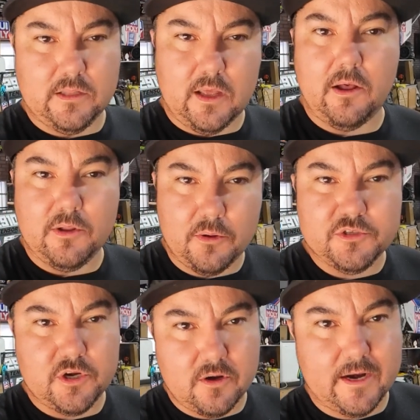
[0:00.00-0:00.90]
how Lone
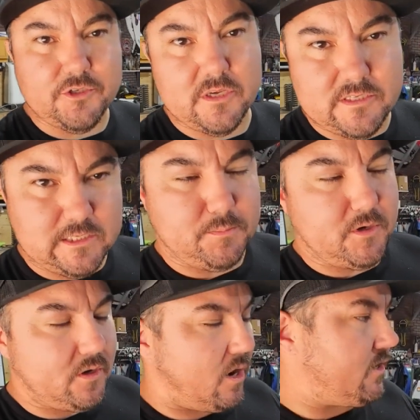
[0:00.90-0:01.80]
Star actually sets up
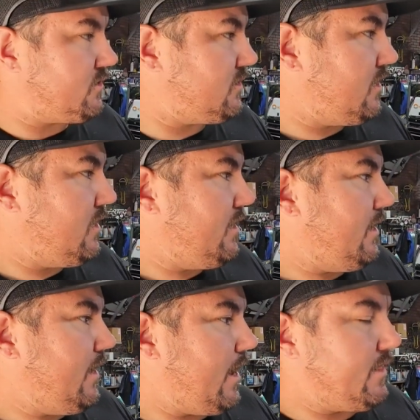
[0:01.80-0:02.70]
their cars.
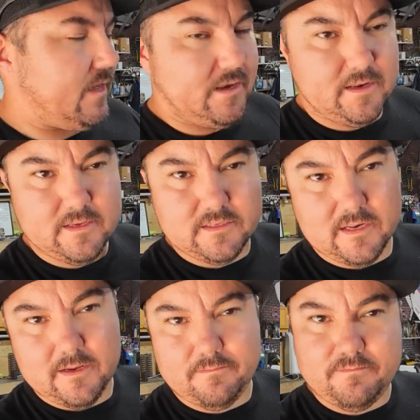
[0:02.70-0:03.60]
And then he's
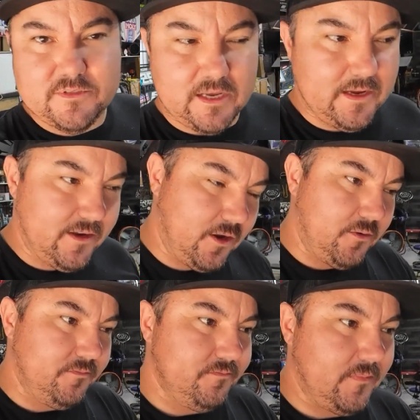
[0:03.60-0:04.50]
going to say, you
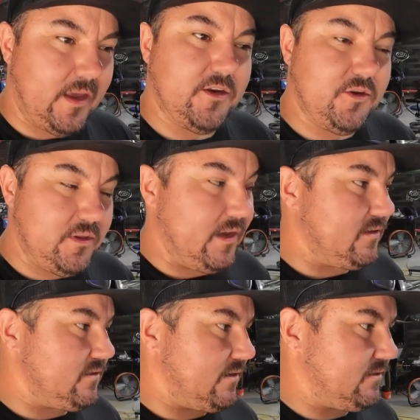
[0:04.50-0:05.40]
know, hey, do
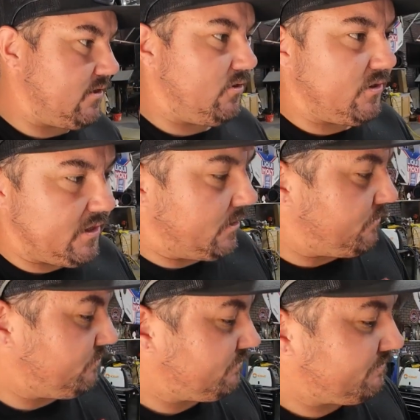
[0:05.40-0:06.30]
this because it'll look good.
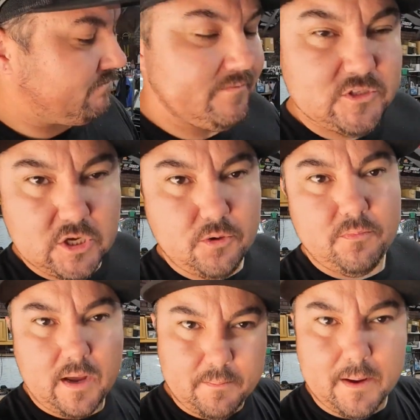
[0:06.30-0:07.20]
So
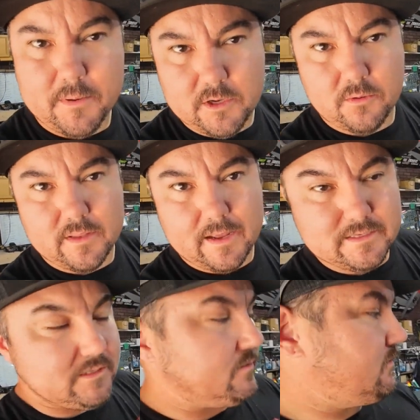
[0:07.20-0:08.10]
I might be doing that.